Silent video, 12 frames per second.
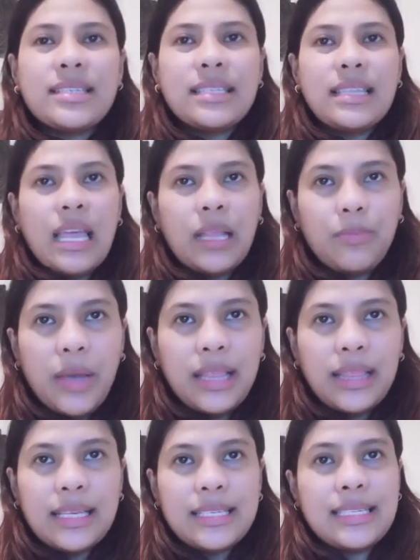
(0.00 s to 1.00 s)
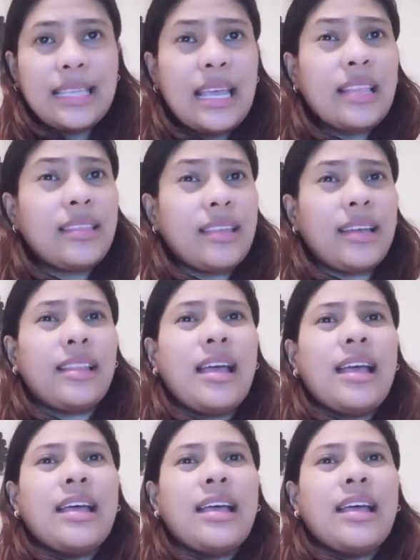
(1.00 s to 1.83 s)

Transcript: statement that stated